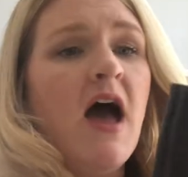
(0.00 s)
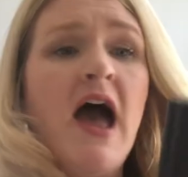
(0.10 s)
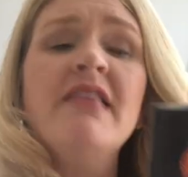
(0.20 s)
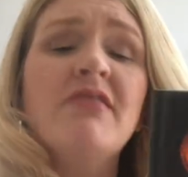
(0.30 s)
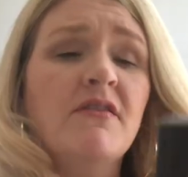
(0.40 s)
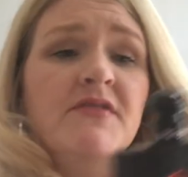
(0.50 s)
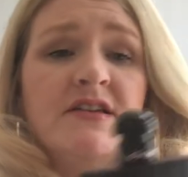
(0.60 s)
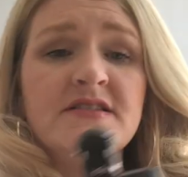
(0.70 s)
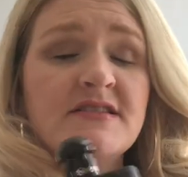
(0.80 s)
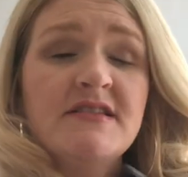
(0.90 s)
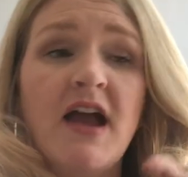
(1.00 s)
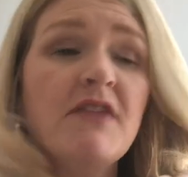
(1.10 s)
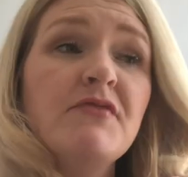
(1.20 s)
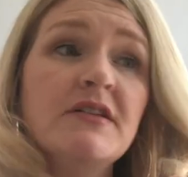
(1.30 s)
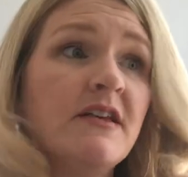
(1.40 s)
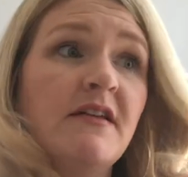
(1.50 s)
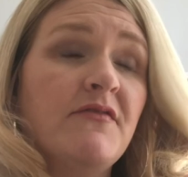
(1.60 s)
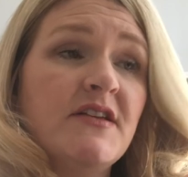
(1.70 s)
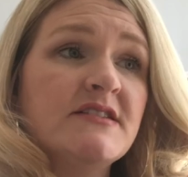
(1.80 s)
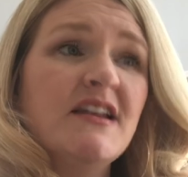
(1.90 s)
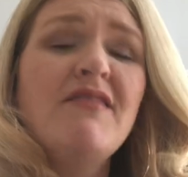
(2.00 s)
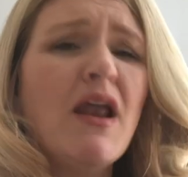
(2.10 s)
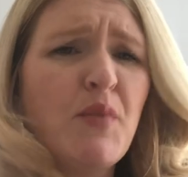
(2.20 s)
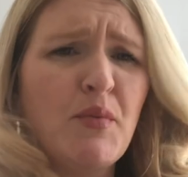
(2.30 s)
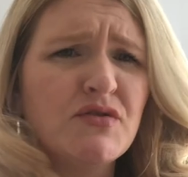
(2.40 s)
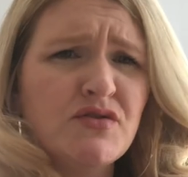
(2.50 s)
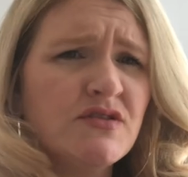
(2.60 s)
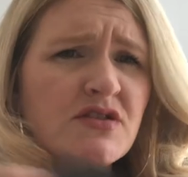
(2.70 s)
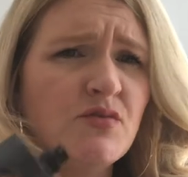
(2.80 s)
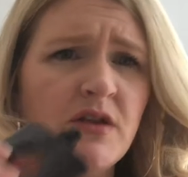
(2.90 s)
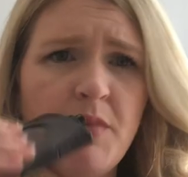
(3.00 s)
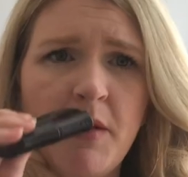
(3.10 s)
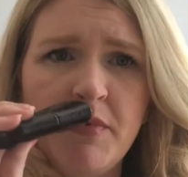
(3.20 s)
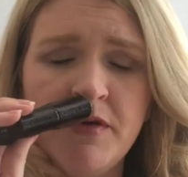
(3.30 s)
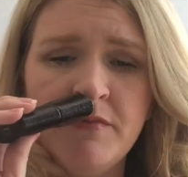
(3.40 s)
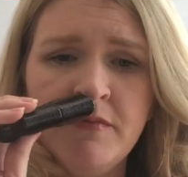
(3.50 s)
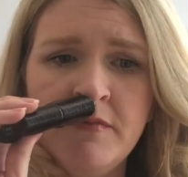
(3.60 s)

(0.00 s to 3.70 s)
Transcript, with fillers: I love this. I really love this. And a lot of people do. This is really popular.